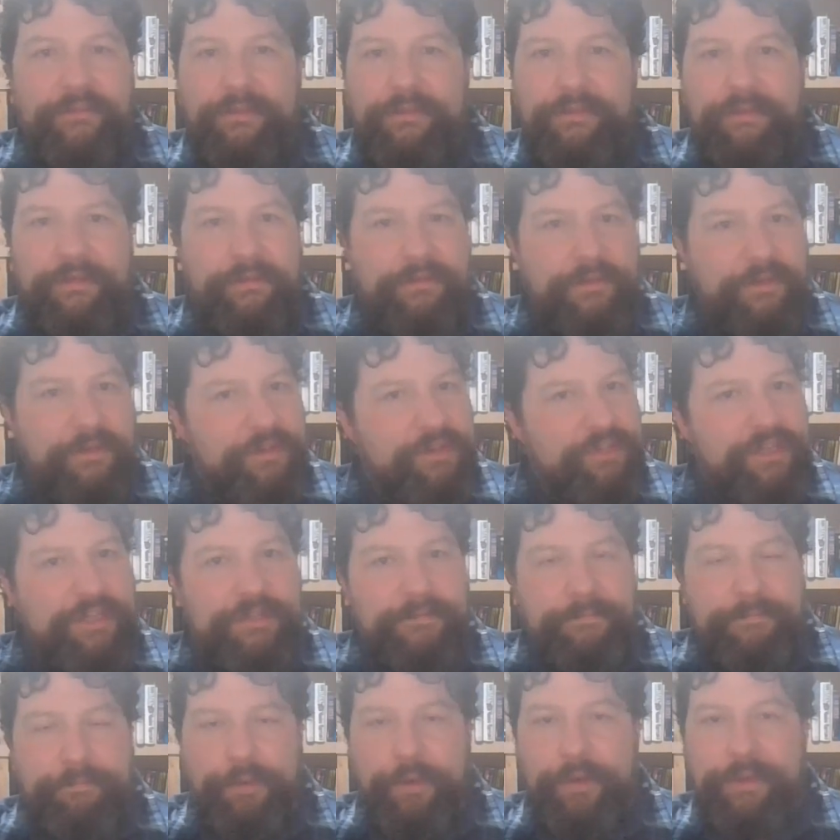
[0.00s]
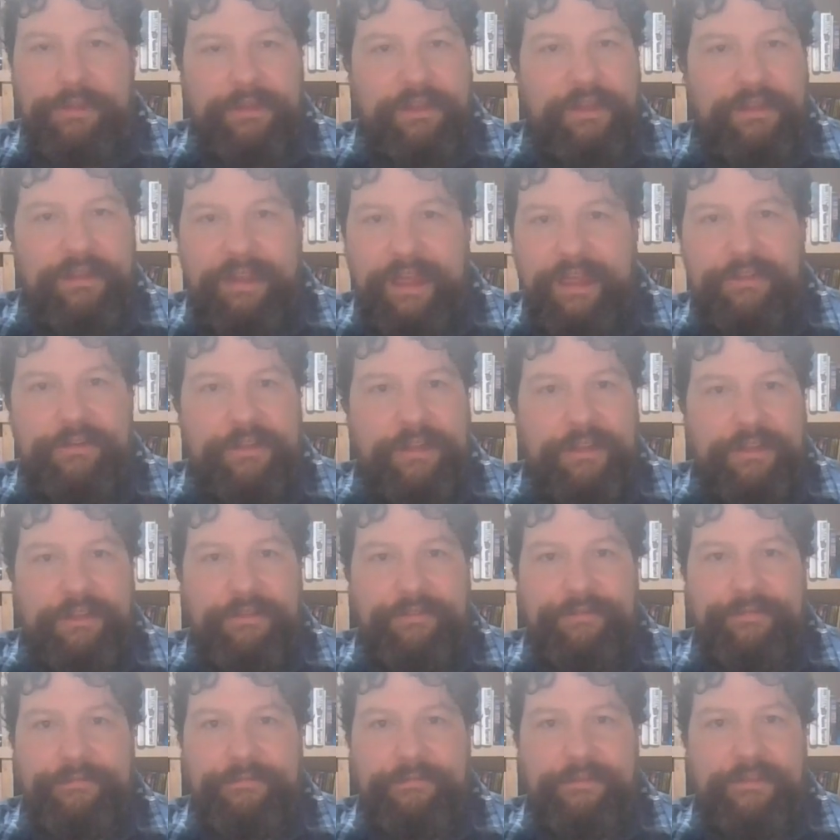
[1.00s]
you're just putting the leather to
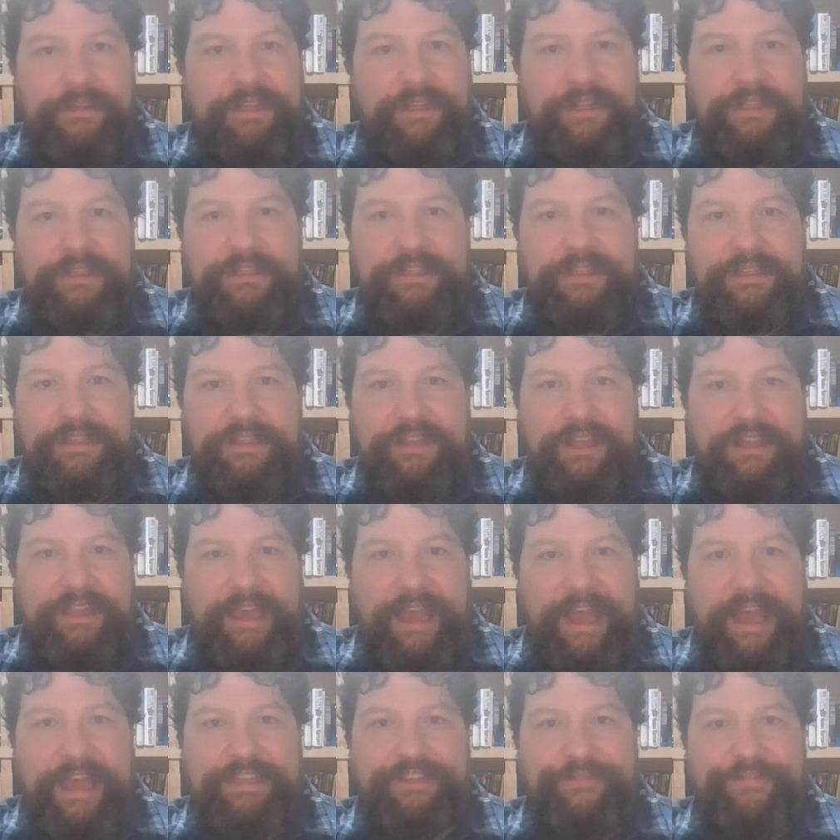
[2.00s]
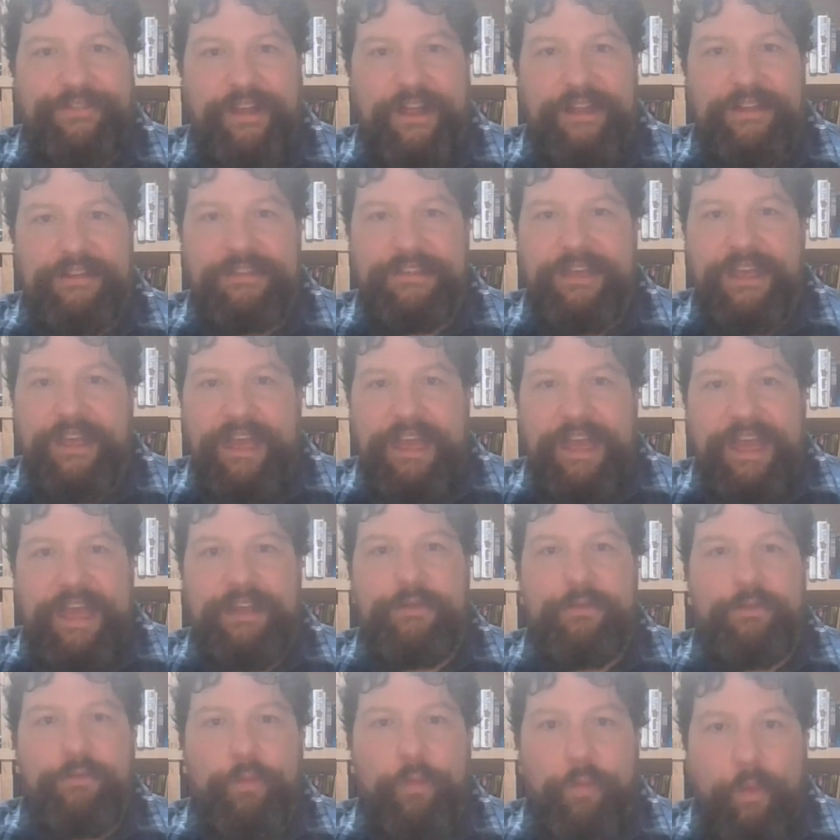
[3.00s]
the asphalt
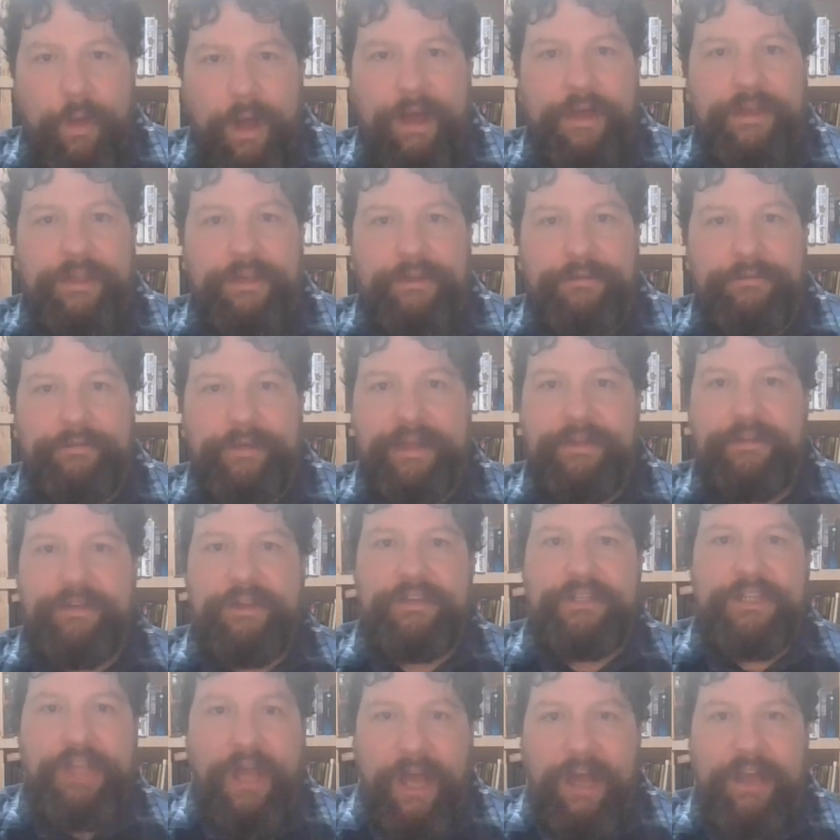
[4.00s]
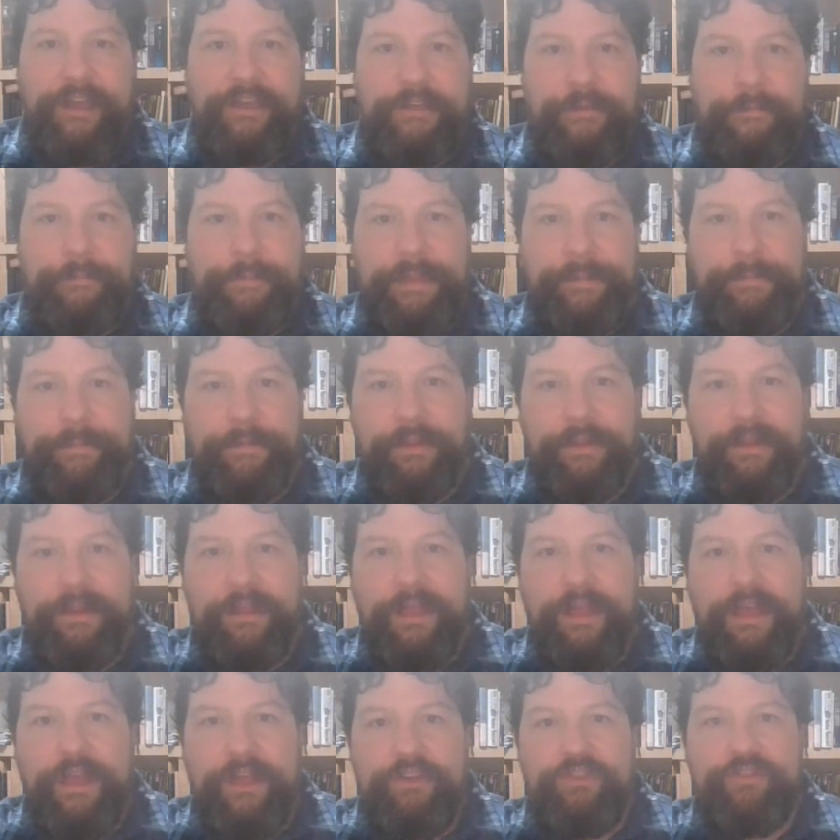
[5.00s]
and walking around and talking to people,
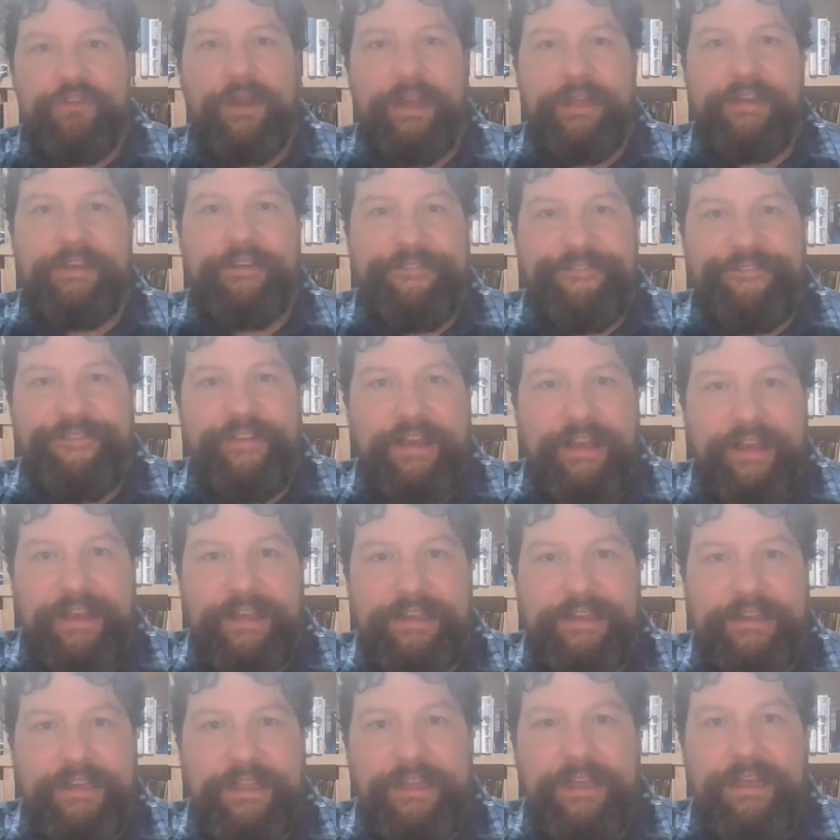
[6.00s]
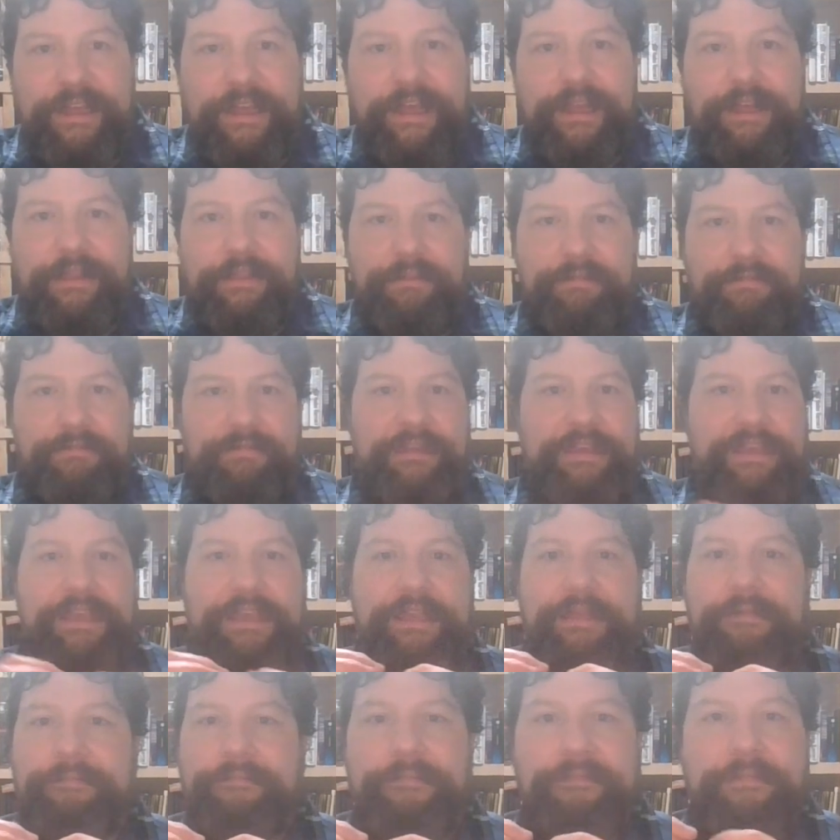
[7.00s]
trying to find
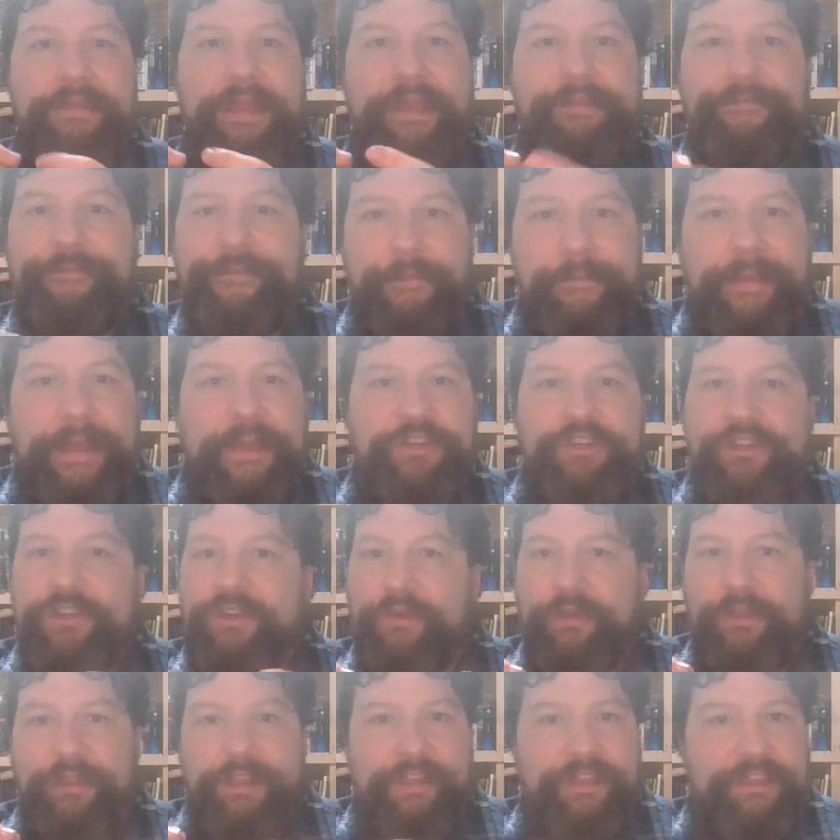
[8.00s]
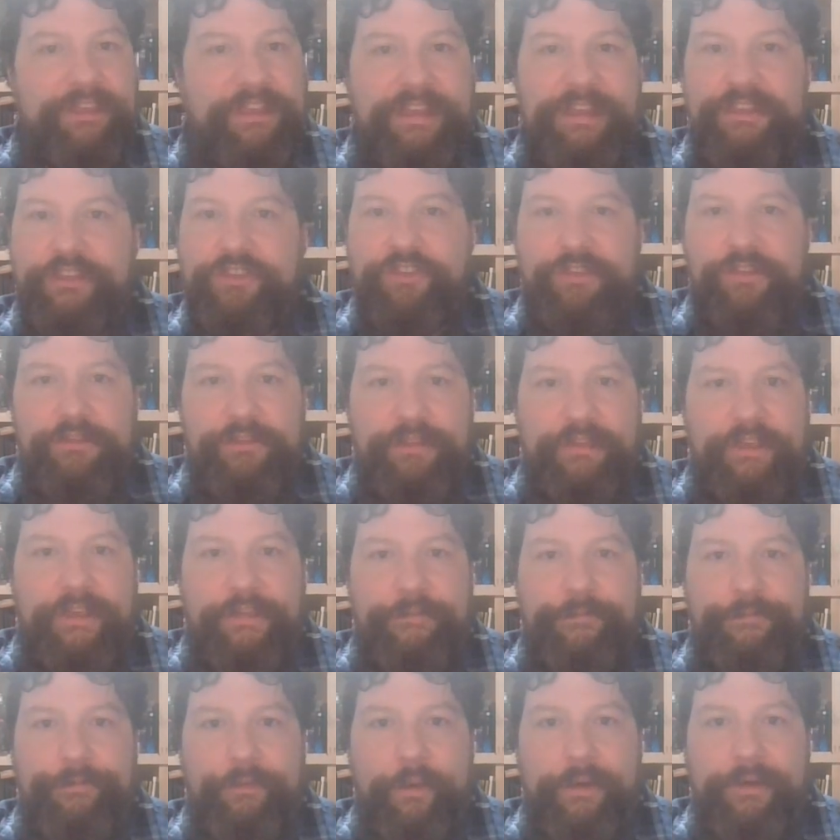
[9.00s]
the information or the thing that you're
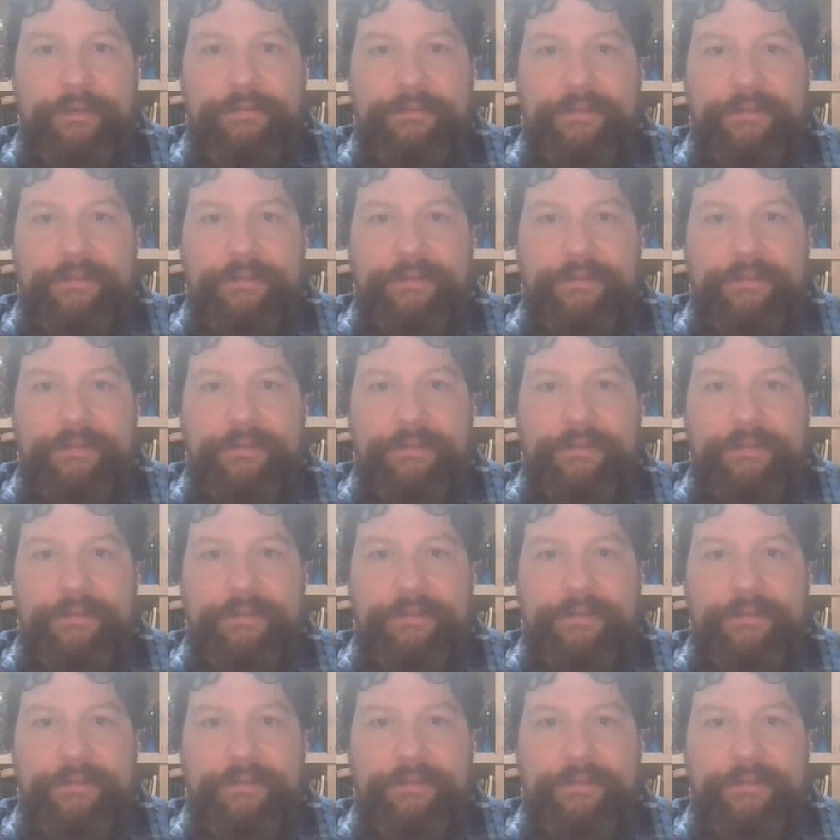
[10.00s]
looking for.